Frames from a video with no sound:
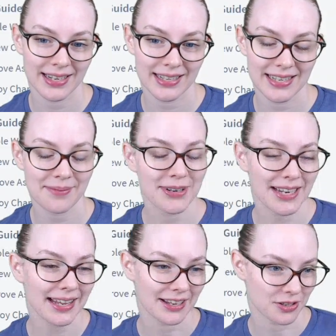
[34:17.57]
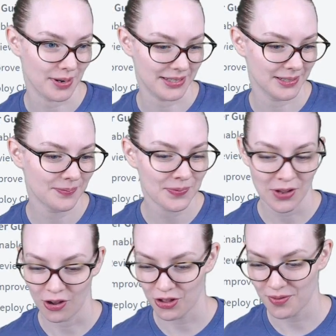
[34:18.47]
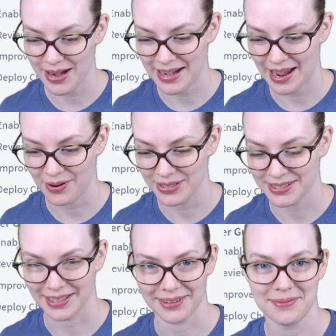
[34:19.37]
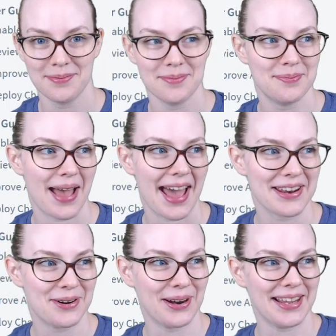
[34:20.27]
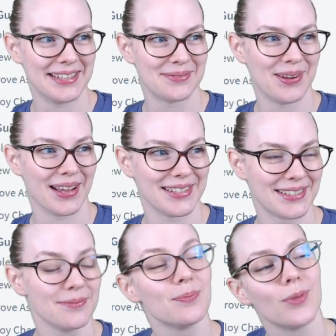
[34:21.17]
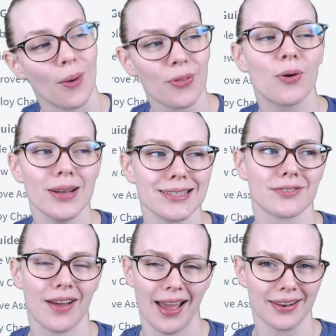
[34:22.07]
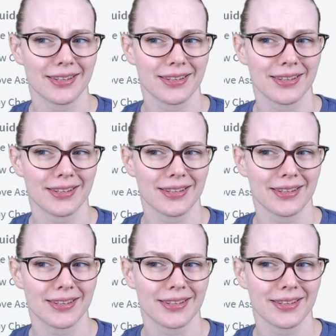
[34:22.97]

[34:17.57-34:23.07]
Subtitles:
take my dialect quiz. Although right now it's a bad quiz because, no, the quiz is fine.